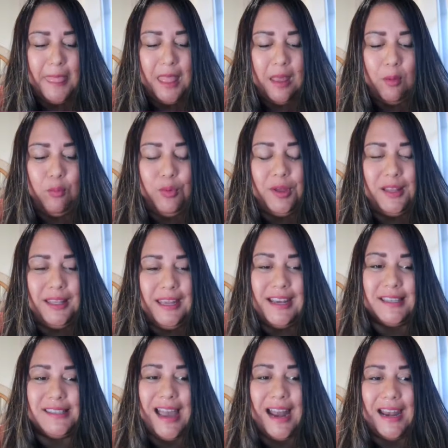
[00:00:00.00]
Really
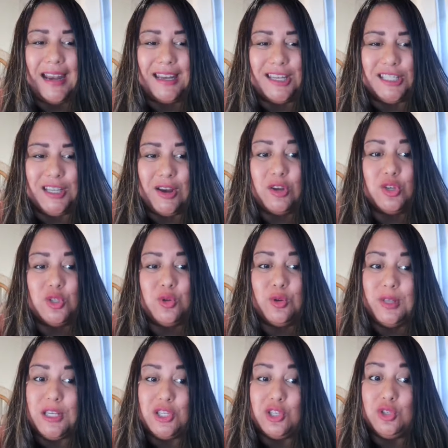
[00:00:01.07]
excited to share
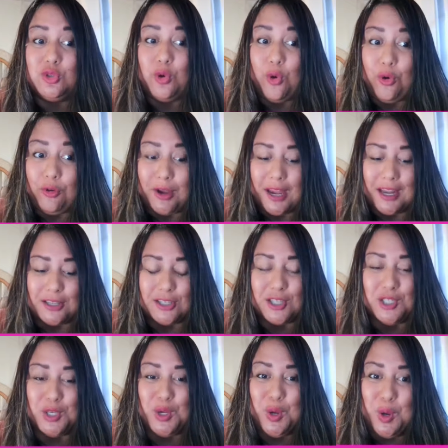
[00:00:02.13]
Julie's story
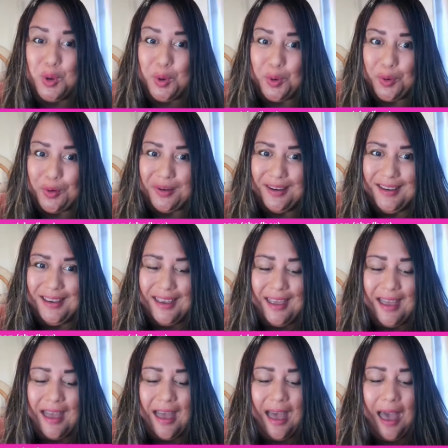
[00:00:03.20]
soon.
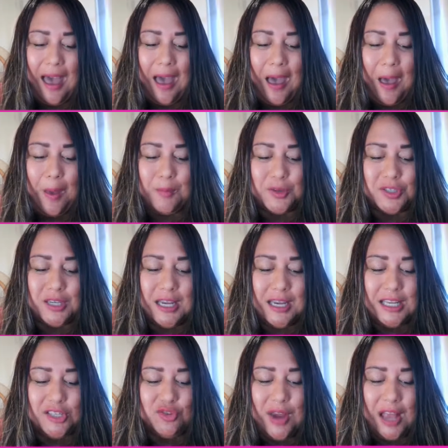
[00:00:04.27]
She
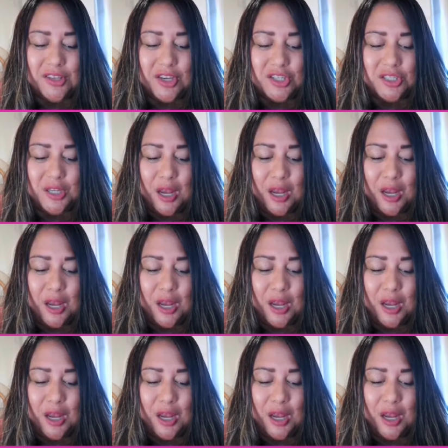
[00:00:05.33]
is transitioning